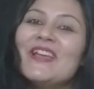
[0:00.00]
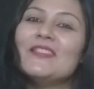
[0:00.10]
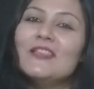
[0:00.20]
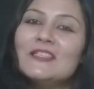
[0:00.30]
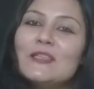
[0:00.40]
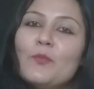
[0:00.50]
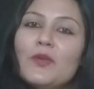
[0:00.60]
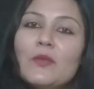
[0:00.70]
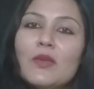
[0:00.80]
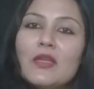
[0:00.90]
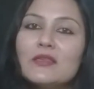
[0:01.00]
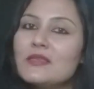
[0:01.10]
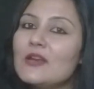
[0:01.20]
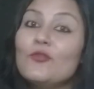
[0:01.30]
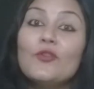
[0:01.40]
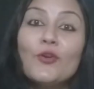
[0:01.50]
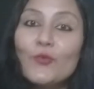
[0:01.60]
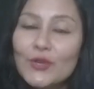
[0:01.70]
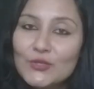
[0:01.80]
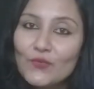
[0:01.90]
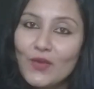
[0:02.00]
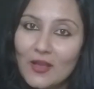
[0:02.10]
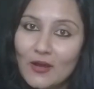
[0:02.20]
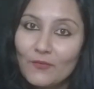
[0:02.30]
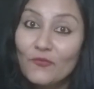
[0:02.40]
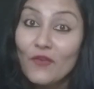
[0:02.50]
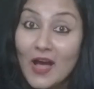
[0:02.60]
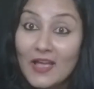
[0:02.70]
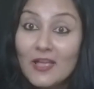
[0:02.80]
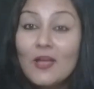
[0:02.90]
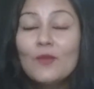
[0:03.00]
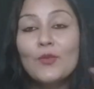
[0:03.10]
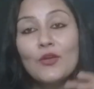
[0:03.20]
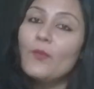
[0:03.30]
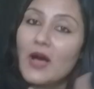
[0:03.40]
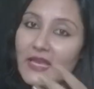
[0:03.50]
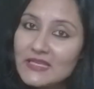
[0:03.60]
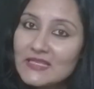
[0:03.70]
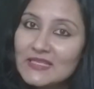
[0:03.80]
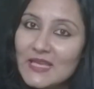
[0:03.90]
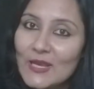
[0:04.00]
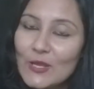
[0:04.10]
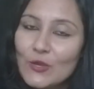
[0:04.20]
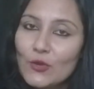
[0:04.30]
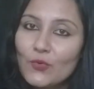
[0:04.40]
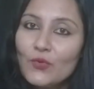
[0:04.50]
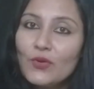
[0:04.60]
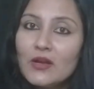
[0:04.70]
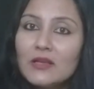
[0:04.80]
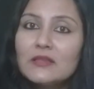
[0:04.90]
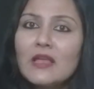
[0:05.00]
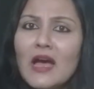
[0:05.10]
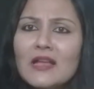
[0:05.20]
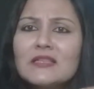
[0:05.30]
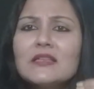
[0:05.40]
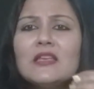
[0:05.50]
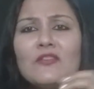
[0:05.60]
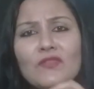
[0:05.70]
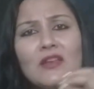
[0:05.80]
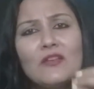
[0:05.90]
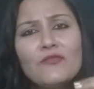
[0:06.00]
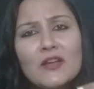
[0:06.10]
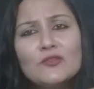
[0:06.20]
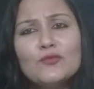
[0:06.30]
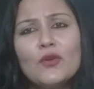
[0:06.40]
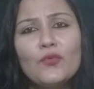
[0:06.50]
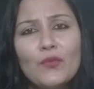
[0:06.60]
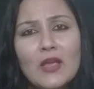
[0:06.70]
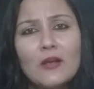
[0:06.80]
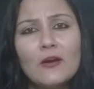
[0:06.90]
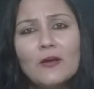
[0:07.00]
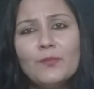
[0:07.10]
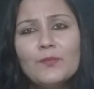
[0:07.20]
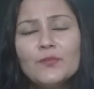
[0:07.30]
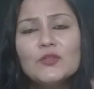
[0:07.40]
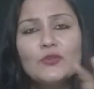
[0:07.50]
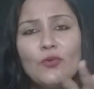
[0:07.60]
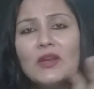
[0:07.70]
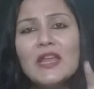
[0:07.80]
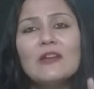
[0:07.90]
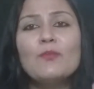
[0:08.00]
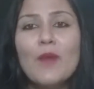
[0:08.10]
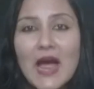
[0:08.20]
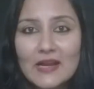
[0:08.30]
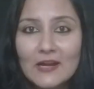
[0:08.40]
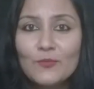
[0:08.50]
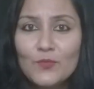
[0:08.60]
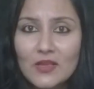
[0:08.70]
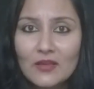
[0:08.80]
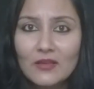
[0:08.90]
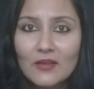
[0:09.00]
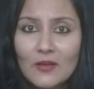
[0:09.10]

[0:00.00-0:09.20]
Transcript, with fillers: This simply means that you're not going to wake up. Why? Because mind is telling you that even if I do not wake up, don't get mad at me